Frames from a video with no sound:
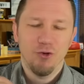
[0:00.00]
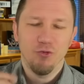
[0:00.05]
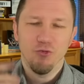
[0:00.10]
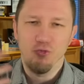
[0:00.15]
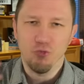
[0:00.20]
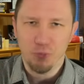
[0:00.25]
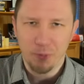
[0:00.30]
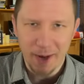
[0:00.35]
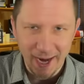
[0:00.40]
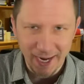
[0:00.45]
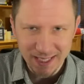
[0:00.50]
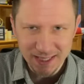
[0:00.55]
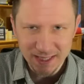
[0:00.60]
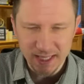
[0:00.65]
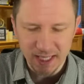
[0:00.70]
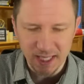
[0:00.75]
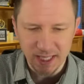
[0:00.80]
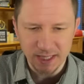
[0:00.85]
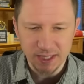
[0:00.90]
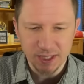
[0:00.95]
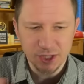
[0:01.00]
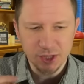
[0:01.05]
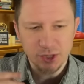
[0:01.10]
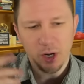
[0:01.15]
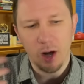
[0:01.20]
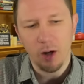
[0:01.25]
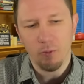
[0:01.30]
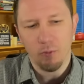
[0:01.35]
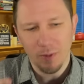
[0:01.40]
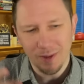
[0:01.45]
raises
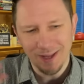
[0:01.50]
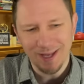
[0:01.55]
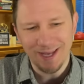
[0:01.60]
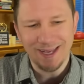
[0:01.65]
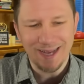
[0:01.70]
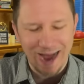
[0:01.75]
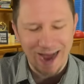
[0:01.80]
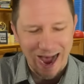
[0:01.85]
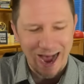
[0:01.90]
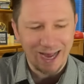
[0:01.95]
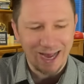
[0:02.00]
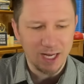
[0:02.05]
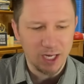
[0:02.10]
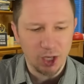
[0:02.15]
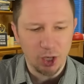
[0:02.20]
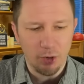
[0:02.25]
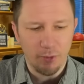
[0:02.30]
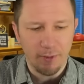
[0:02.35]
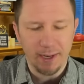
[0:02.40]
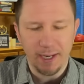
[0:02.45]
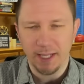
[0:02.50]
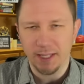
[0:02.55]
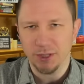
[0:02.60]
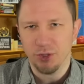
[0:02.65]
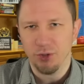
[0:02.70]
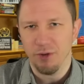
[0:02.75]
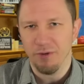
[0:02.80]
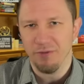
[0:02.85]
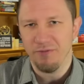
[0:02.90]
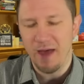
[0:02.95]
are really kind of going
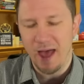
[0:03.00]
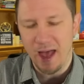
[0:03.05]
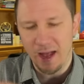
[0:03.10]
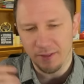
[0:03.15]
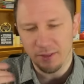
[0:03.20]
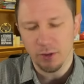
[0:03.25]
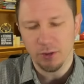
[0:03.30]
into effect.